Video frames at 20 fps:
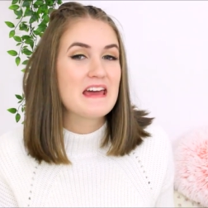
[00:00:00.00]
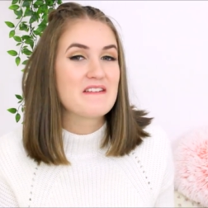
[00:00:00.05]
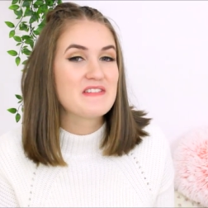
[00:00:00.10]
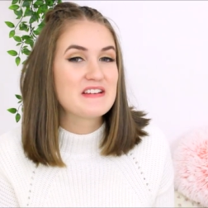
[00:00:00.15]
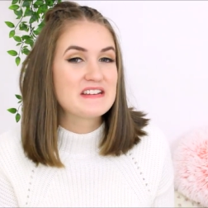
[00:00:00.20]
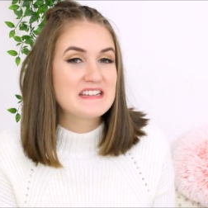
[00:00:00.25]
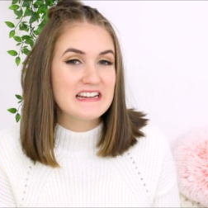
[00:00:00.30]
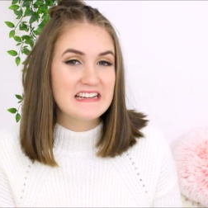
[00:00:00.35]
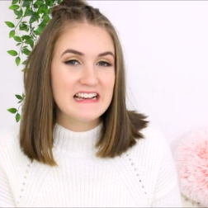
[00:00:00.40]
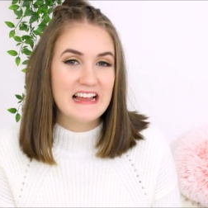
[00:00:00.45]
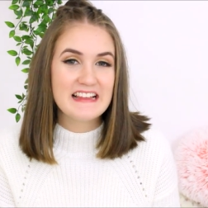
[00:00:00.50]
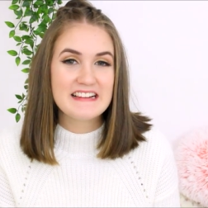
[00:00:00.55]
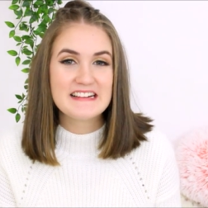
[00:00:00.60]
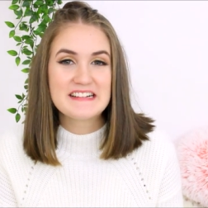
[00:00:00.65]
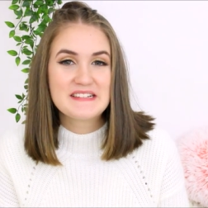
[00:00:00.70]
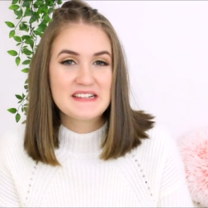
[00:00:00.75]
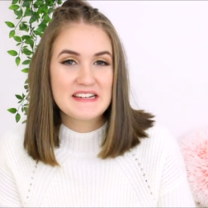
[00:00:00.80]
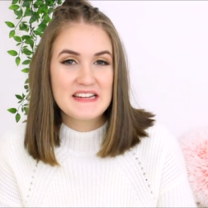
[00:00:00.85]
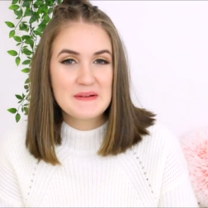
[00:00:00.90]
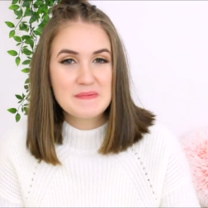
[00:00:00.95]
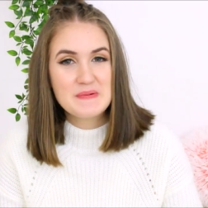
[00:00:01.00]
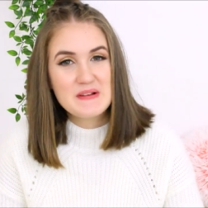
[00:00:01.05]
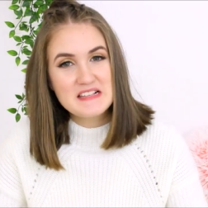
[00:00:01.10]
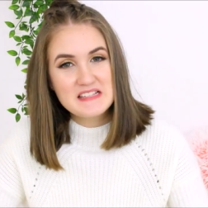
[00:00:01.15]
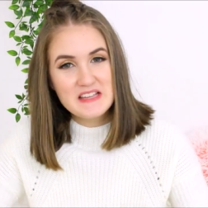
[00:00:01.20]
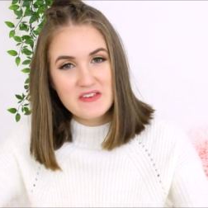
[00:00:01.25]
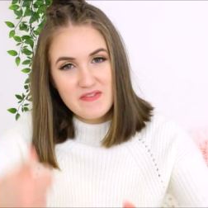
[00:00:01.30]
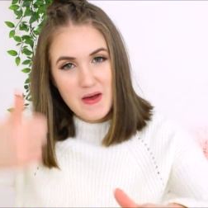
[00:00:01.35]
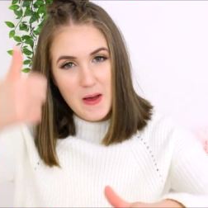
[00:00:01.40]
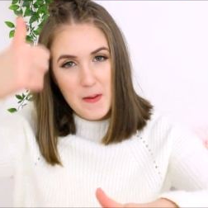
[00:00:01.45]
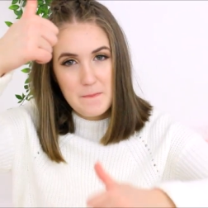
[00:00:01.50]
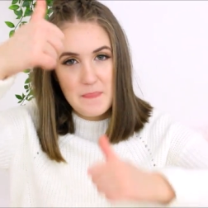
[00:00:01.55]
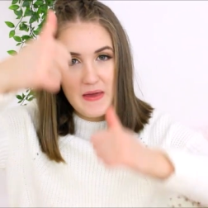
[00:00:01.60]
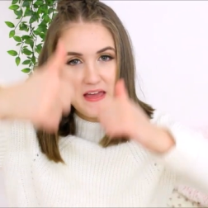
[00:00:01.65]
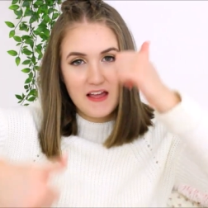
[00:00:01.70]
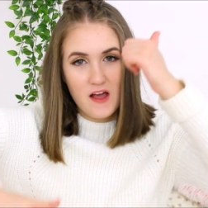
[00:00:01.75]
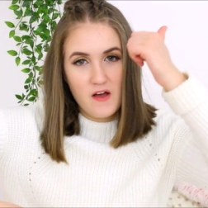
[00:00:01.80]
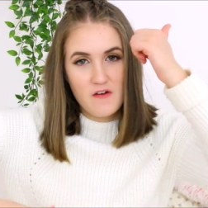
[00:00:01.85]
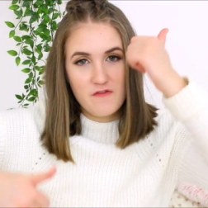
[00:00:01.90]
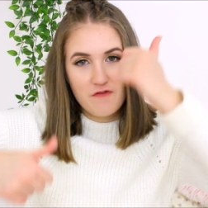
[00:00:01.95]
If you did like this video, please give it a
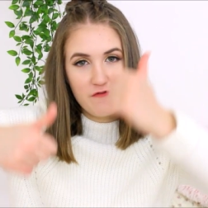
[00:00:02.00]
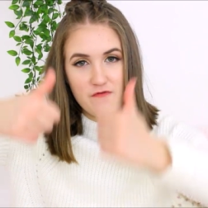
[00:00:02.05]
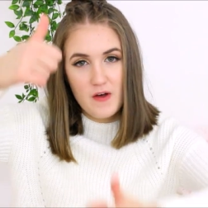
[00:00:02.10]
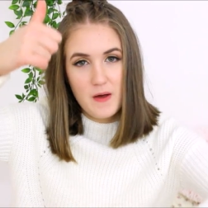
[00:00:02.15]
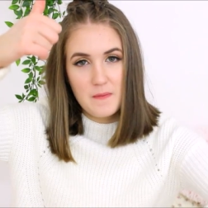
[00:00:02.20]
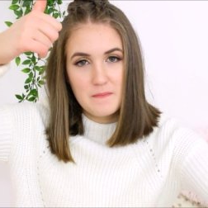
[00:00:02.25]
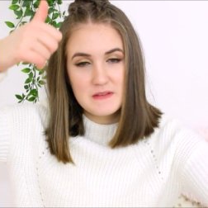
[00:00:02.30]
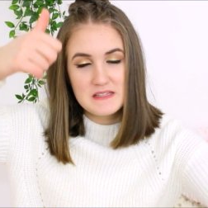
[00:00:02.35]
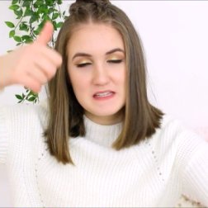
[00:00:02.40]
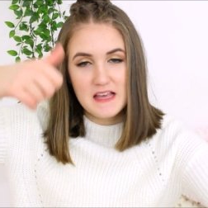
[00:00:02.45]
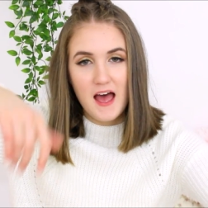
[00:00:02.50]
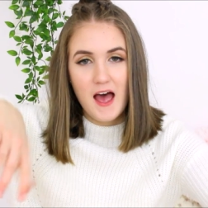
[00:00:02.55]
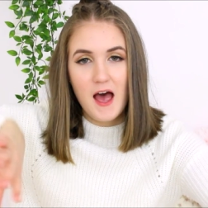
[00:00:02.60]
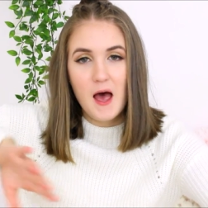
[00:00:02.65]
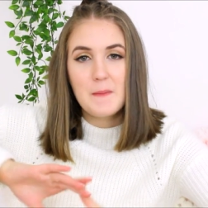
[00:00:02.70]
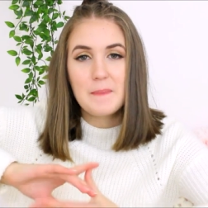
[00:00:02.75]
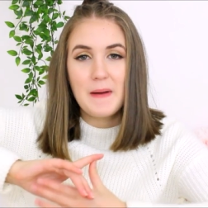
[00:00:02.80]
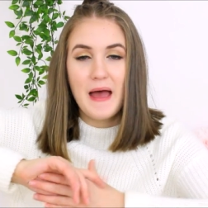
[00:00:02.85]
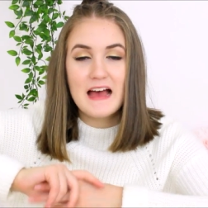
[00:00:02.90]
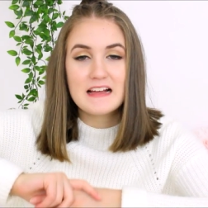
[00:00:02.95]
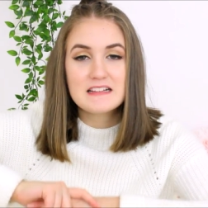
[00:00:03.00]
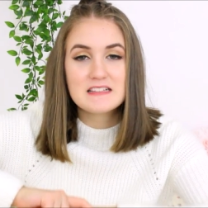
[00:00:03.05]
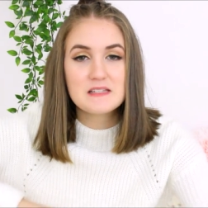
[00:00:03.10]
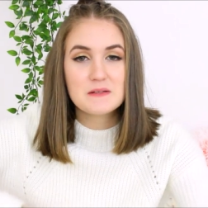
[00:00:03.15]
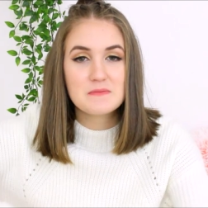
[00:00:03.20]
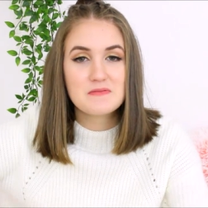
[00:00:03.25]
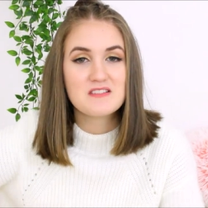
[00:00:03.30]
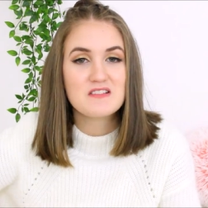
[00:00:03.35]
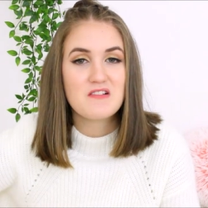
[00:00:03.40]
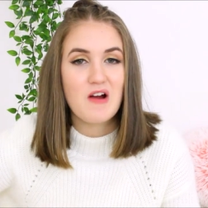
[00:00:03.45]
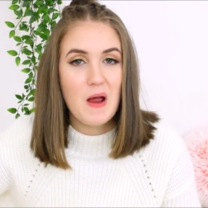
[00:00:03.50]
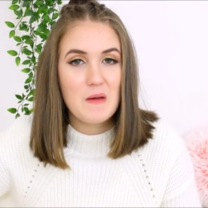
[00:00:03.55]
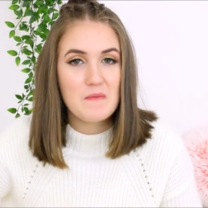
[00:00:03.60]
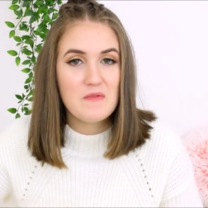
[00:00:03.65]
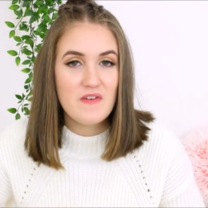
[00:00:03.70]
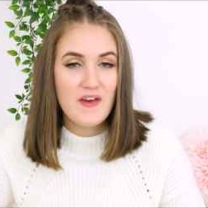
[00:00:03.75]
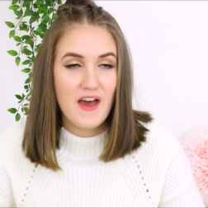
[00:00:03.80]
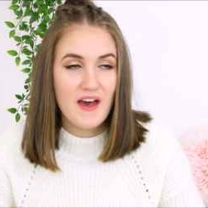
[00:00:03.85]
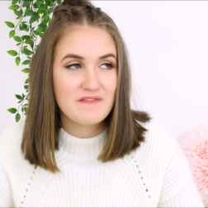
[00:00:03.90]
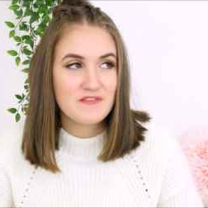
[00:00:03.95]
big thumbs up and subscribe
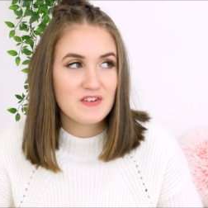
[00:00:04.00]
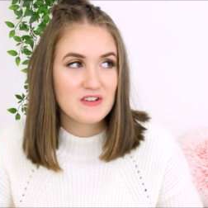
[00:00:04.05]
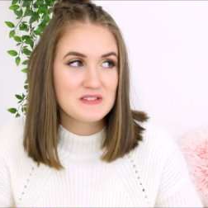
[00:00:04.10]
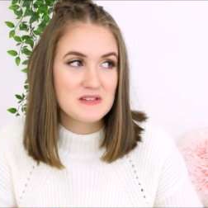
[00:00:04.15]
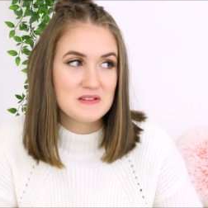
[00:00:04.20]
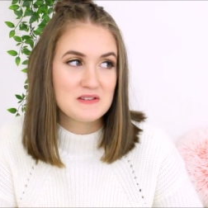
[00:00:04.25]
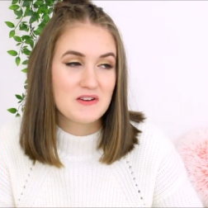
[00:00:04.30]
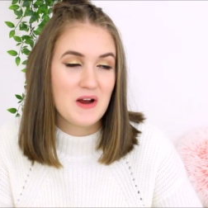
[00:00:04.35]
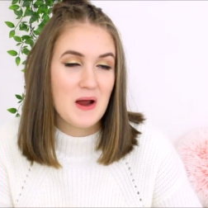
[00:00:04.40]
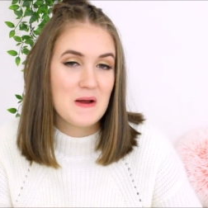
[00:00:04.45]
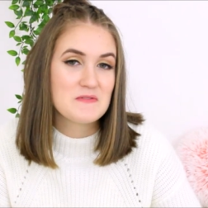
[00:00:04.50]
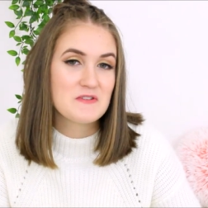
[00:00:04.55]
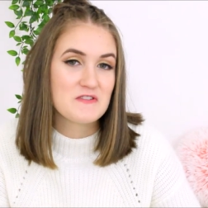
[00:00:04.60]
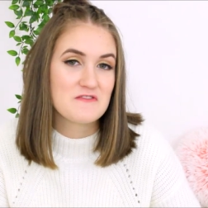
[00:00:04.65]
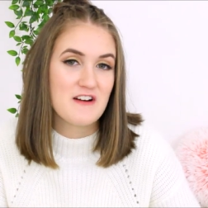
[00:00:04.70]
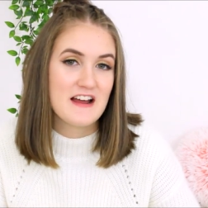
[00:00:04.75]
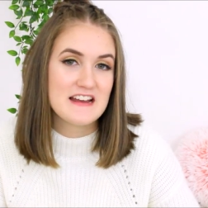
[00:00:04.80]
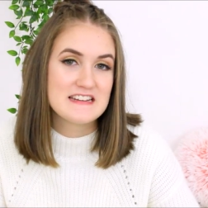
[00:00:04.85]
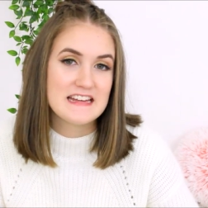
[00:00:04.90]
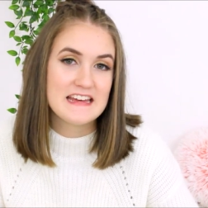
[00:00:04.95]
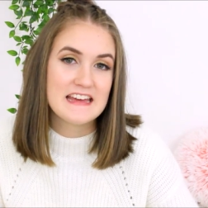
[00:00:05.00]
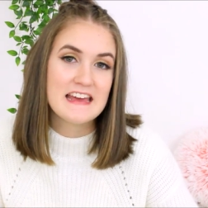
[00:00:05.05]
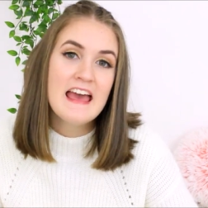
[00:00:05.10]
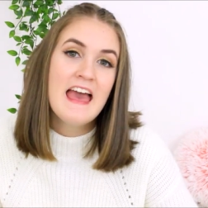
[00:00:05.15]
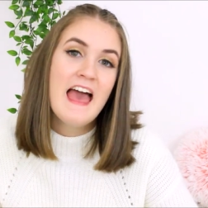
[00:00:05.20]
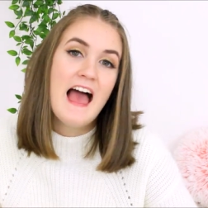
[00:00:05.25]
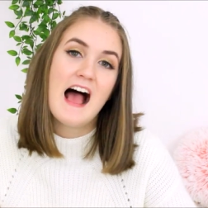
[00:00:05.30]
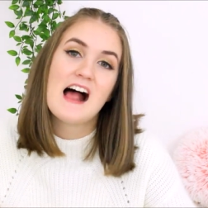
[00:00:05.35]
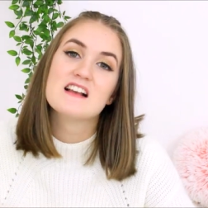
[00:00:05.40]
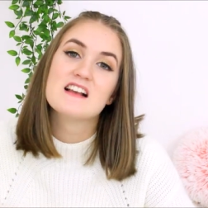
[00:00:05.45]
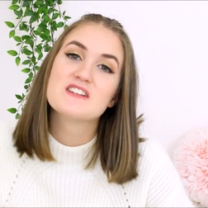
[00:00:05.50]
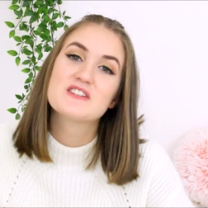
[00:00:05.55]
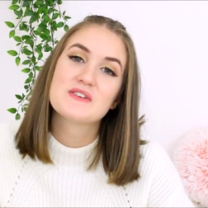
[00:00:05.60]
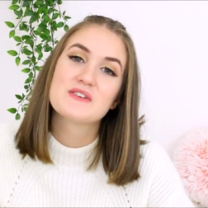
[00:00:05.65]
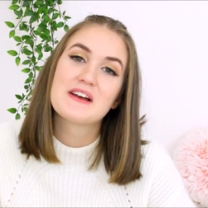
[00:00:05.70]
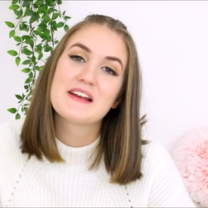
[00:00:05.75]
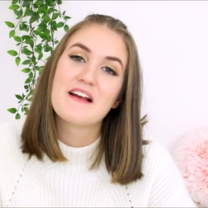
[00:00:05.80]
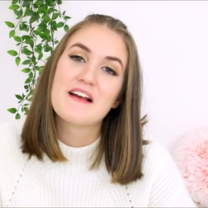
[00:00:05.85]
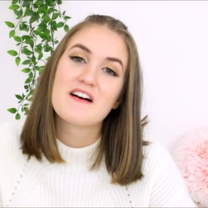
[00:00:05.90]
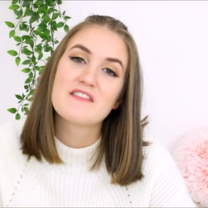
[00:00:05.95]
if you have not subscribed already, and
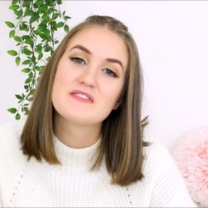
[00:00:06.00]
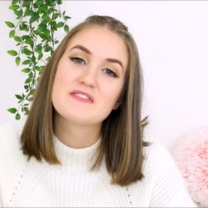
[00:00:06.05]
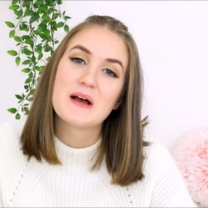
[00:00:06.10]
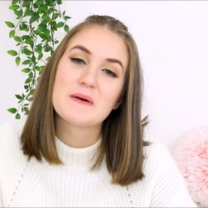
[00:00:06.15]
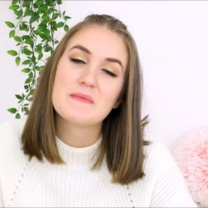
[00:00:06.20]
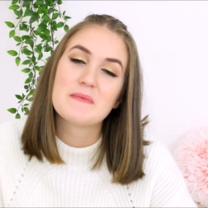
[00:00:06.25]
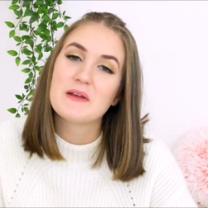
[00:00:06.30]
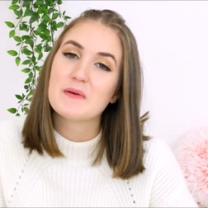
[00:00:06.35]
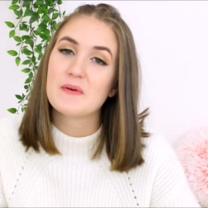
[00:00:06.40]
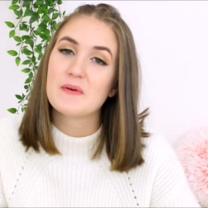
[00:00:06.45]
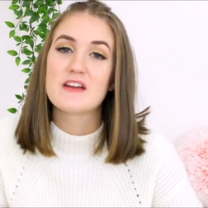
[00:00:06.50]
join our family.